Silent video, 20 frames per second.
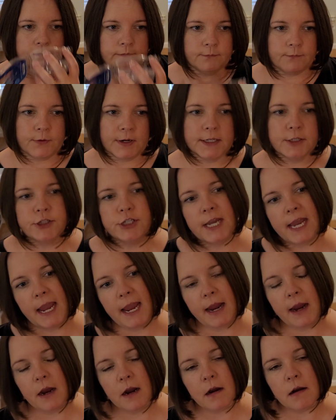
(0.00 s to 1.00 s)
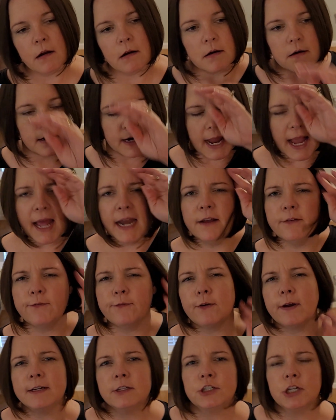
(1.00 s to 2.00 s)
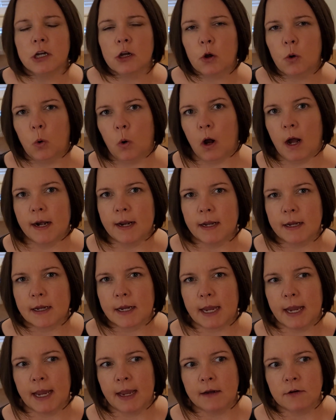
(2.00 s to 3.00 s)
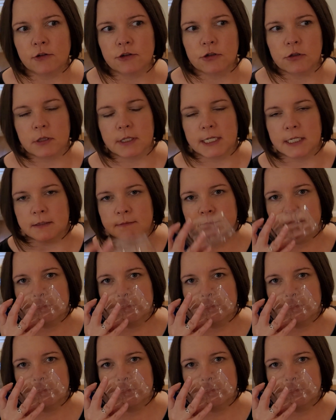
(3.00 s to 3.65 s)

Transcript: Fresh air, kind of fresh aquatic, actually.